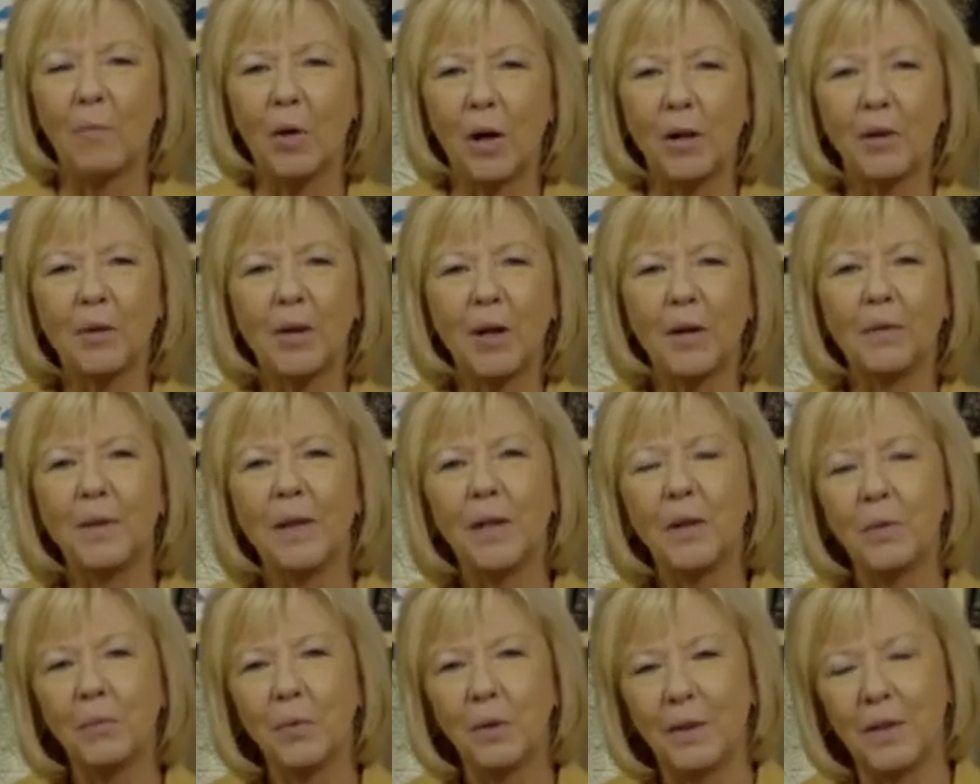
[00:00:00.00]
a
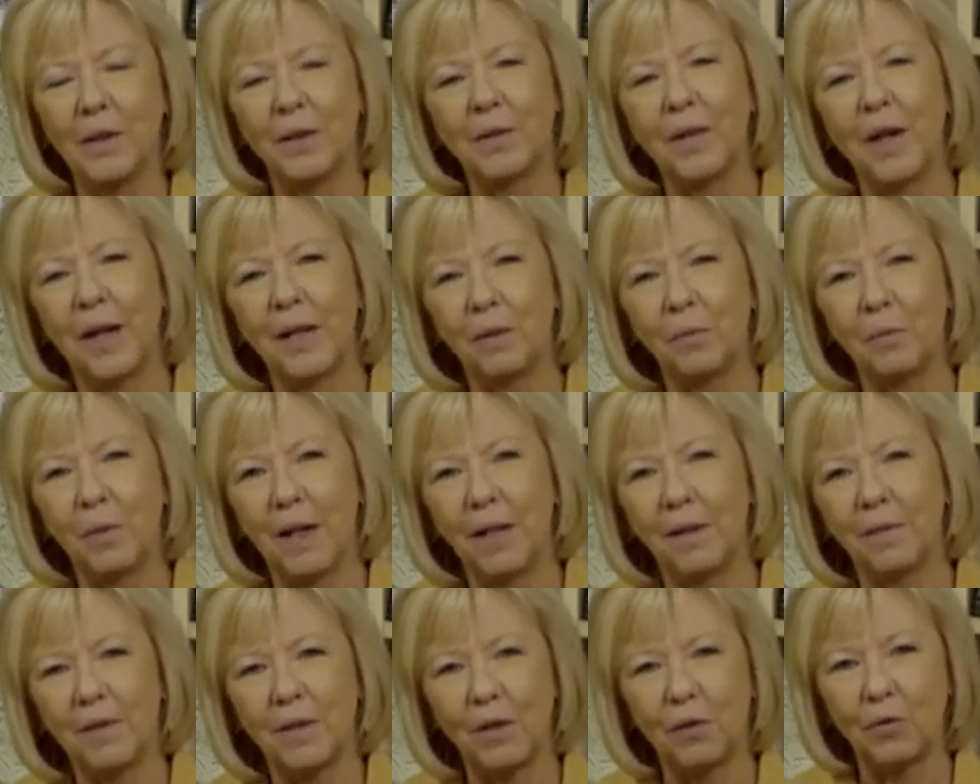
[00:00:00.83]
lot of
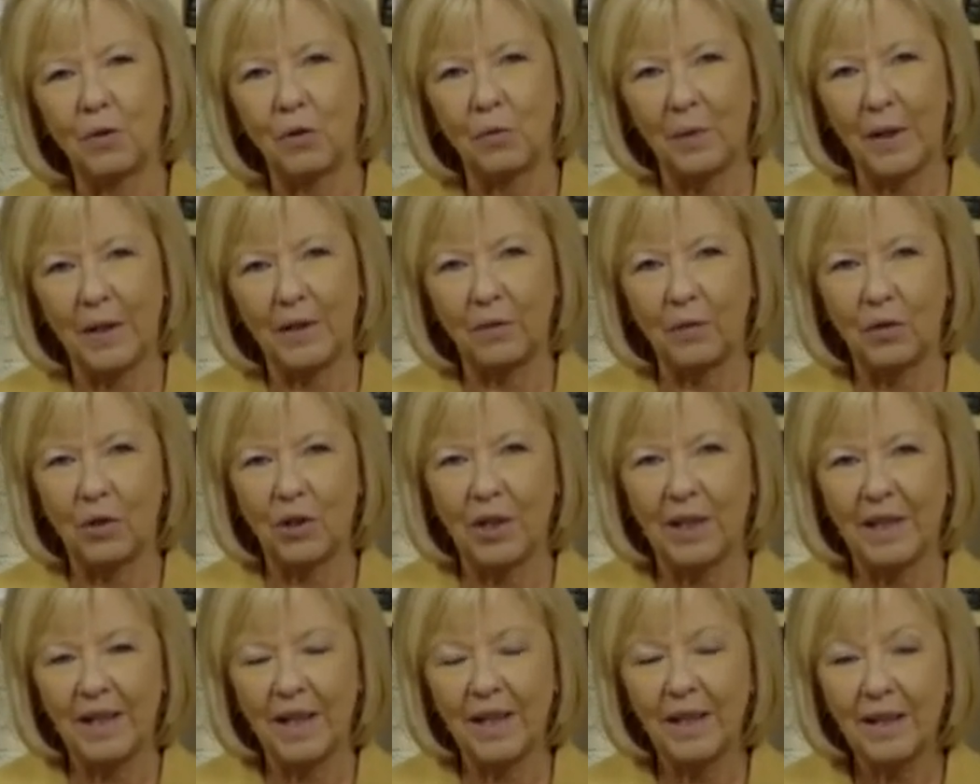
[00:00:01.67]
room
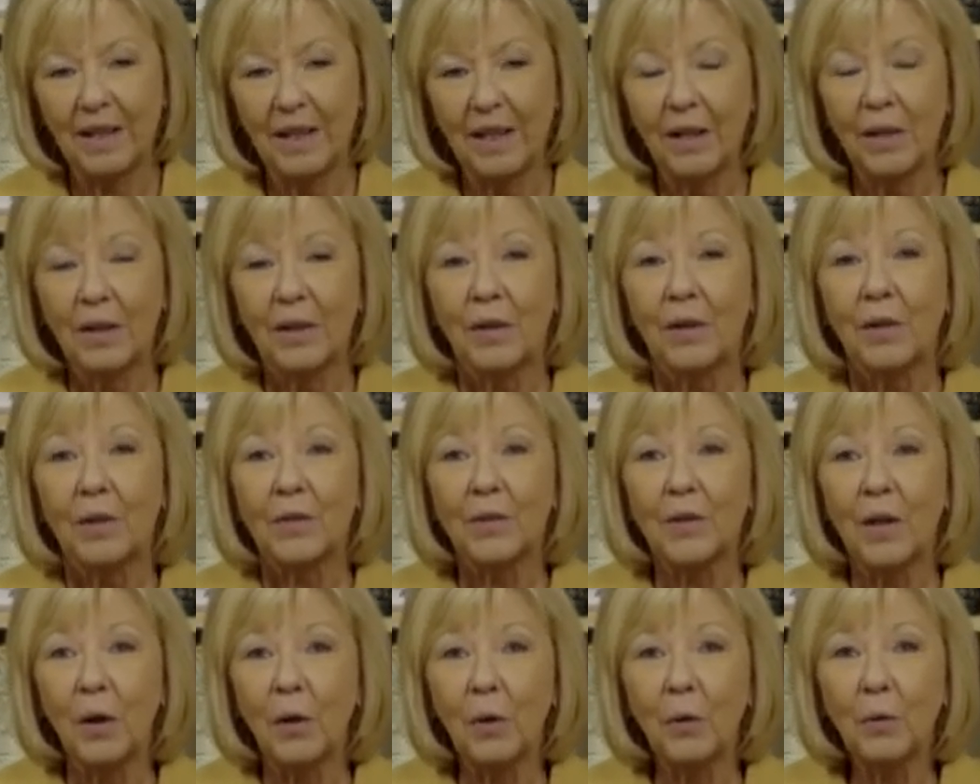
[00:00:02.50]
for us to make those
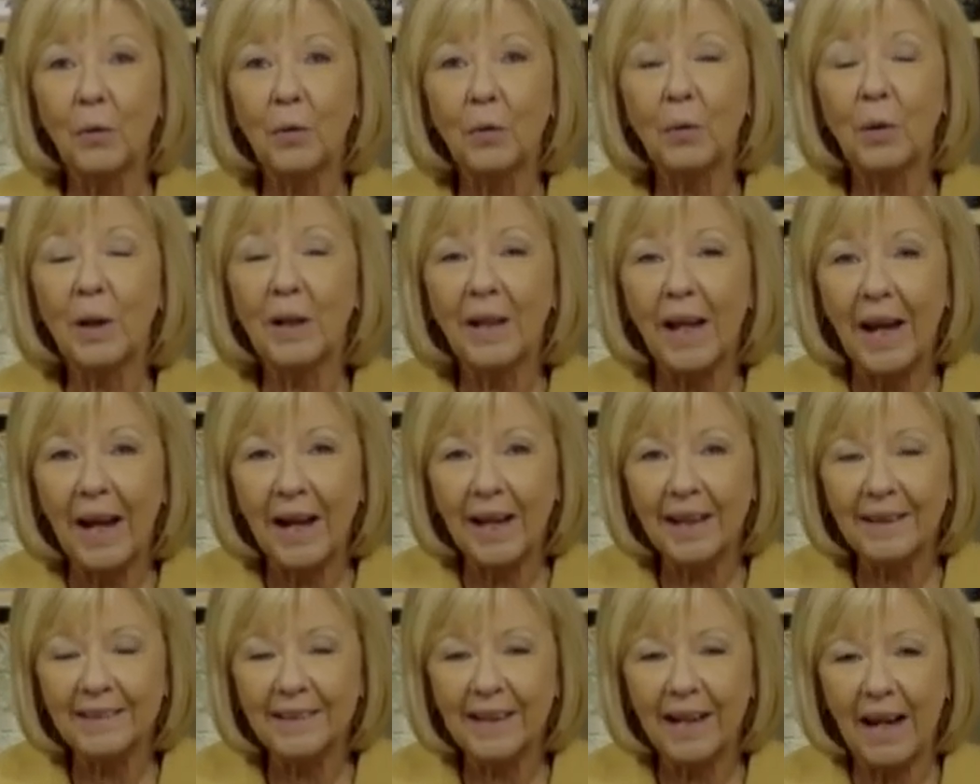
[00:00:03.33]
connections.
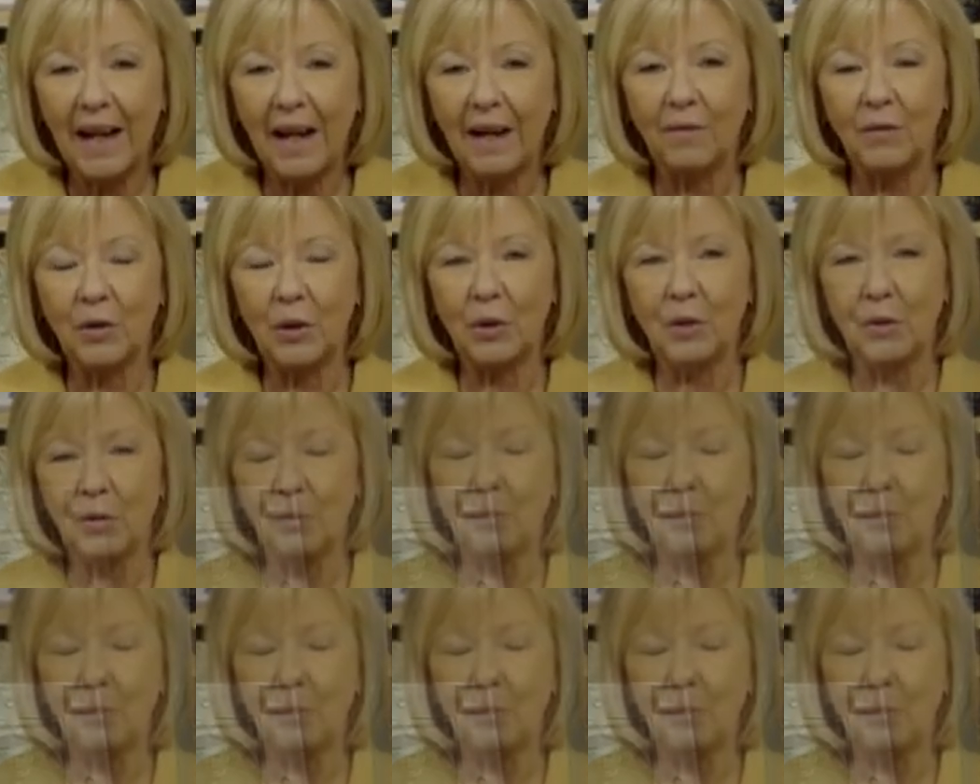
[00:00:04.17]
And what's great